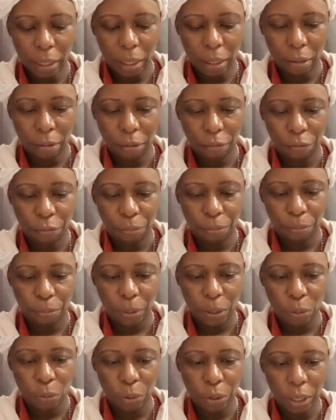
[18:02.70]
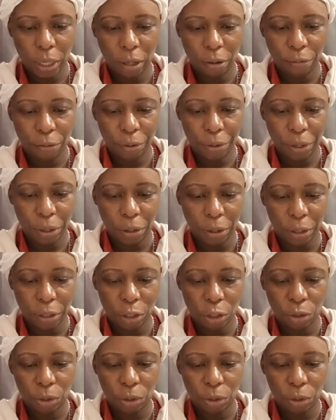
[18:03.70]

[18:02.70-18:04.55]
I've been working very hard